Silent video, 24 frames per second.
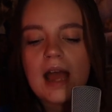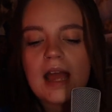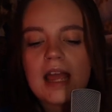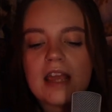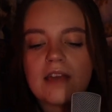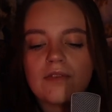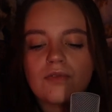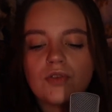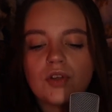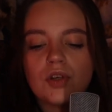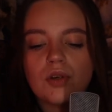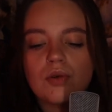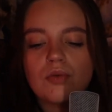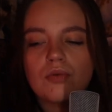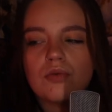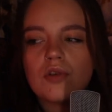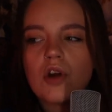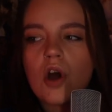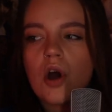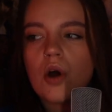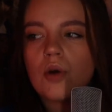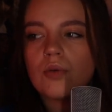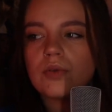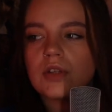If you
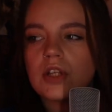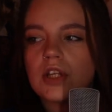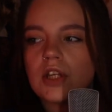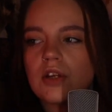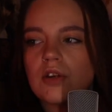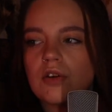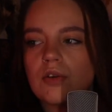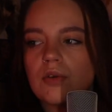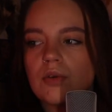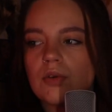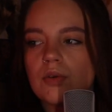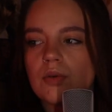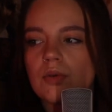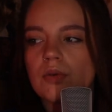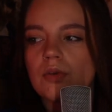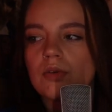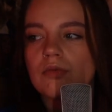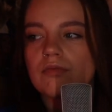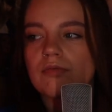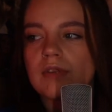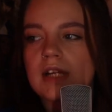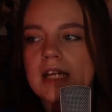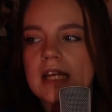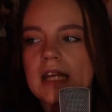know that you're
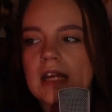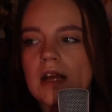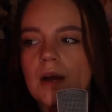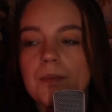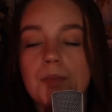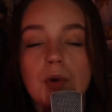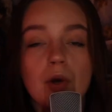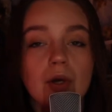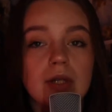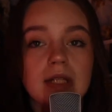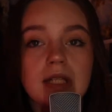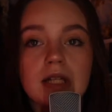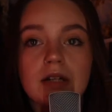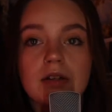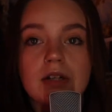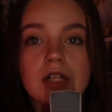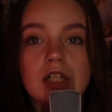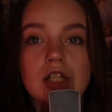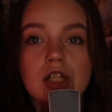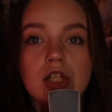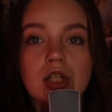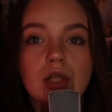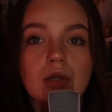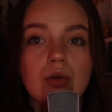reading a book series
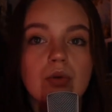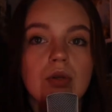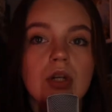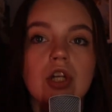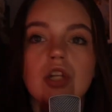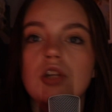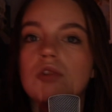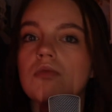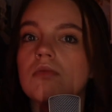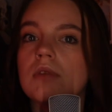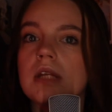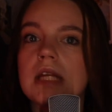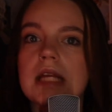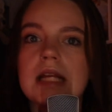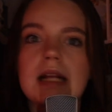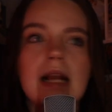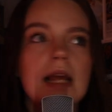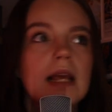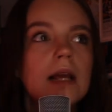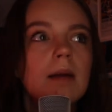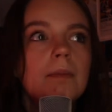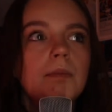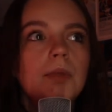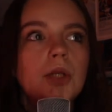soon and you need
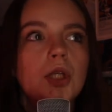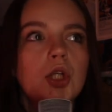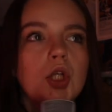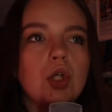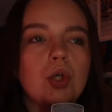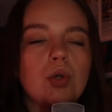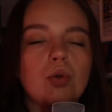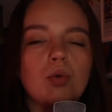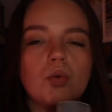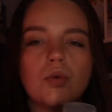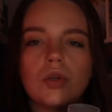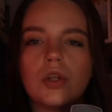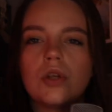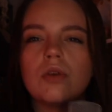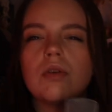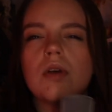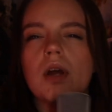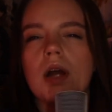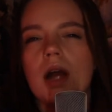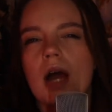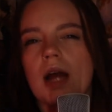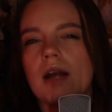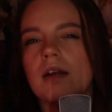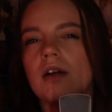like a blue, you can
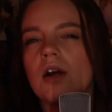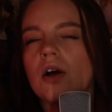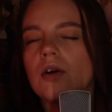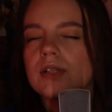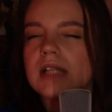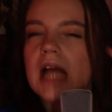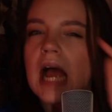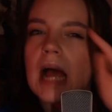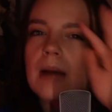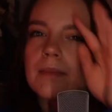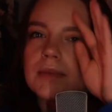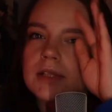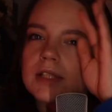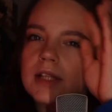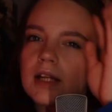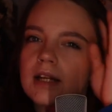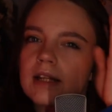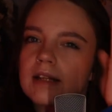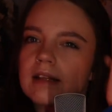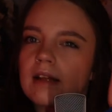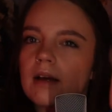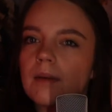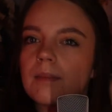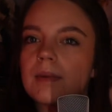kind of go to Amazon
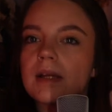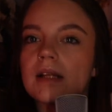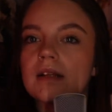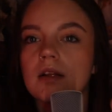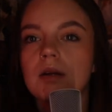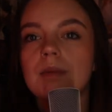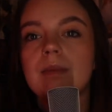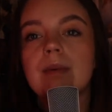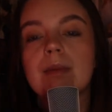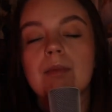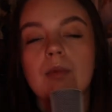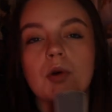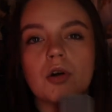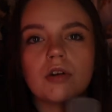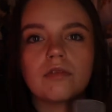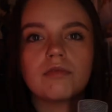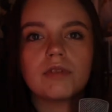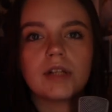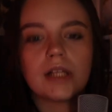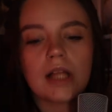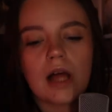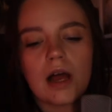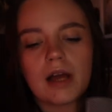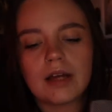and they'll be a little bit more
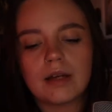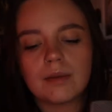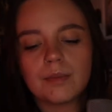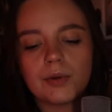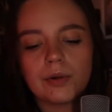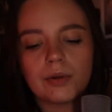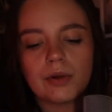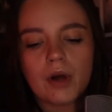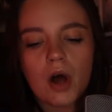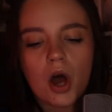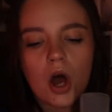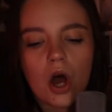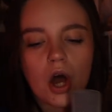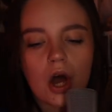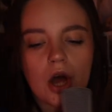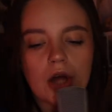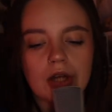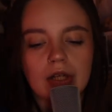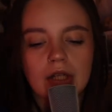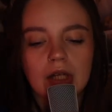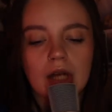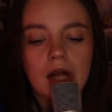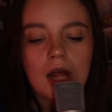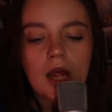reliable
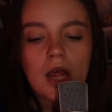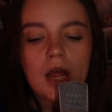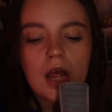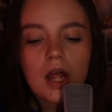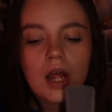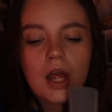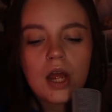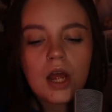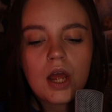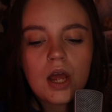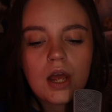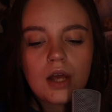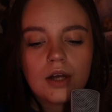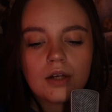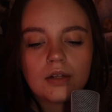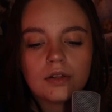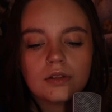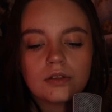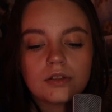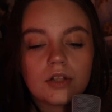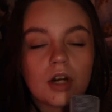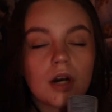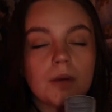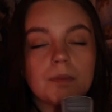on
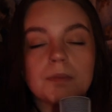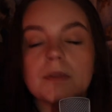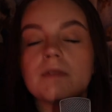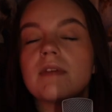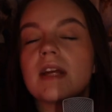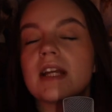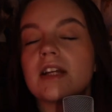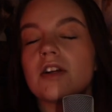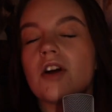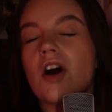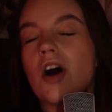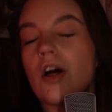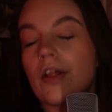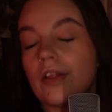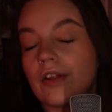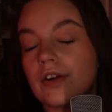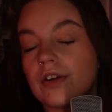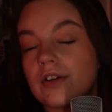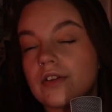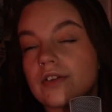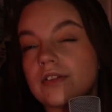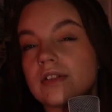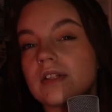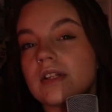terms of like
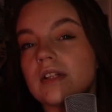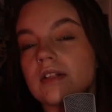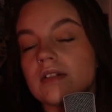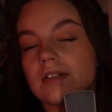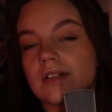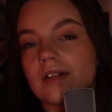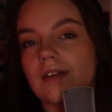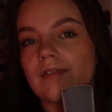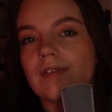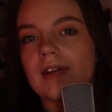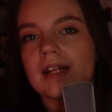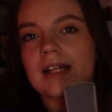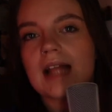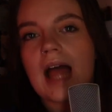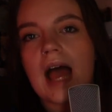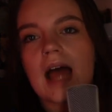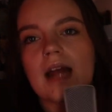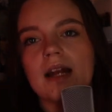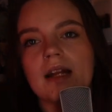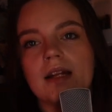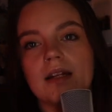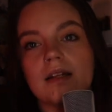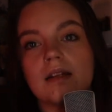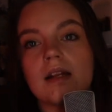colors and stuff like that,
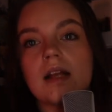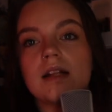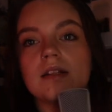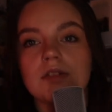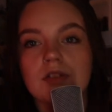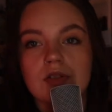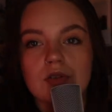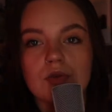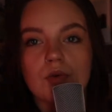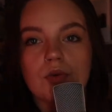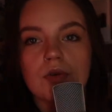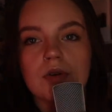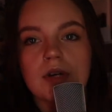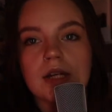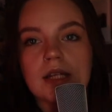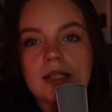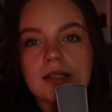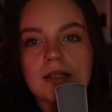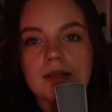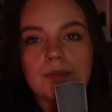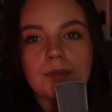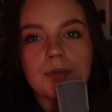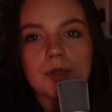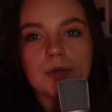and
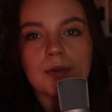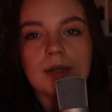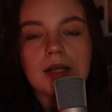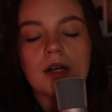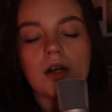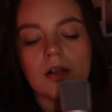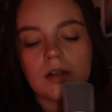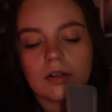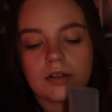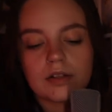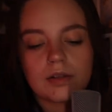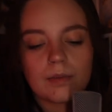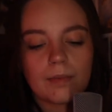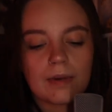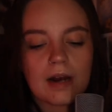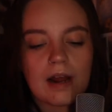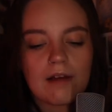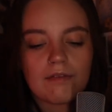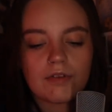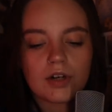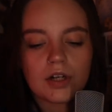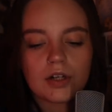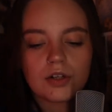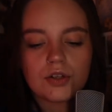stories between the colors and
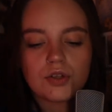whatever.